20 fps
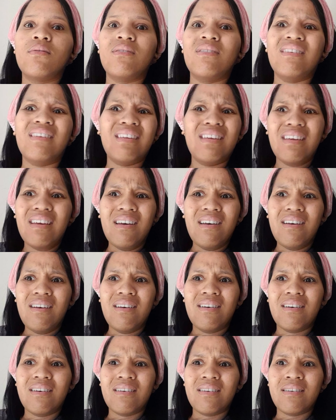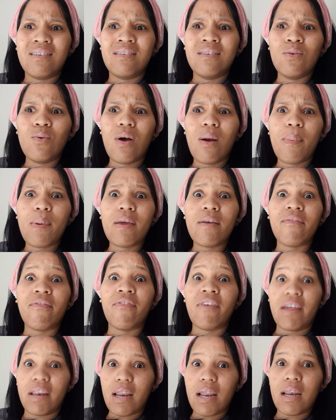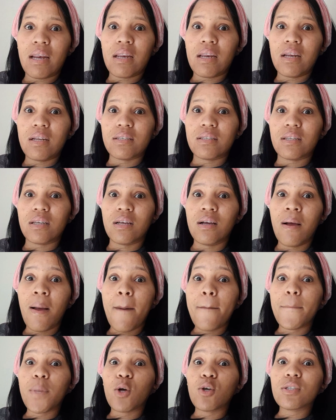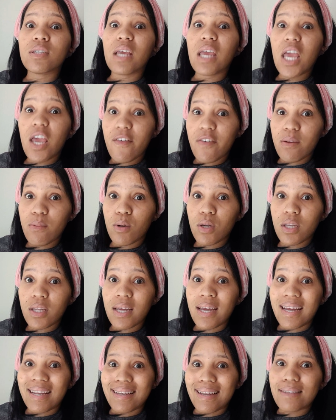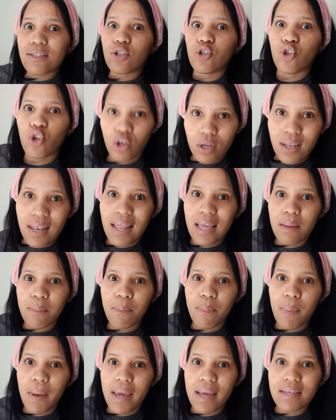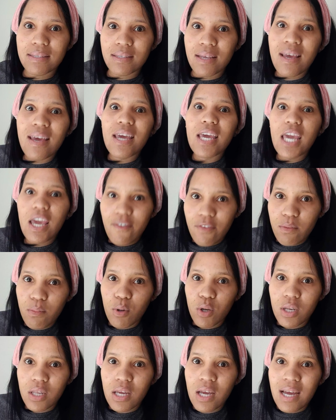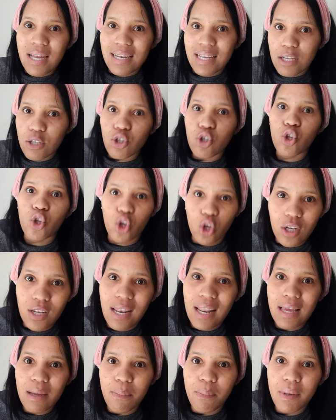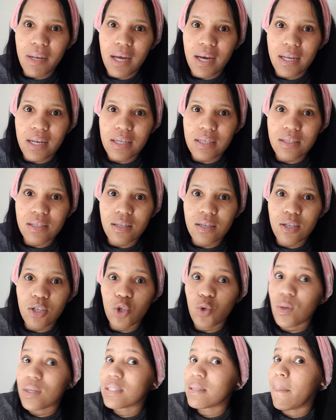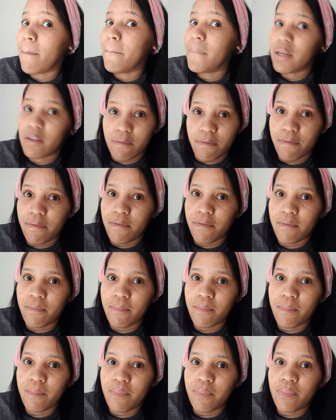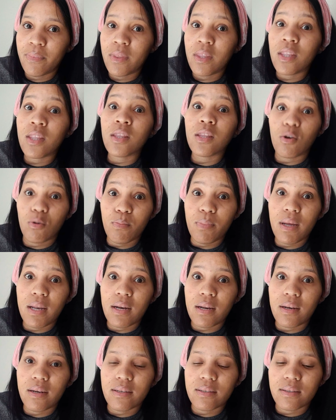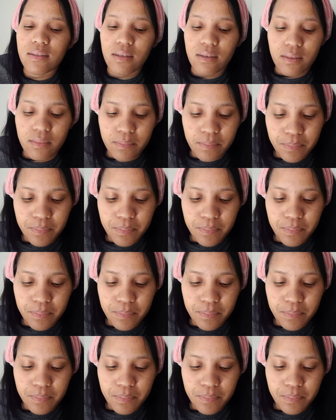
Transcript: near, you are being very unrealistic because everybody does not like pears. Everybody does not like bananas. So, assemble. Don't be unrealistic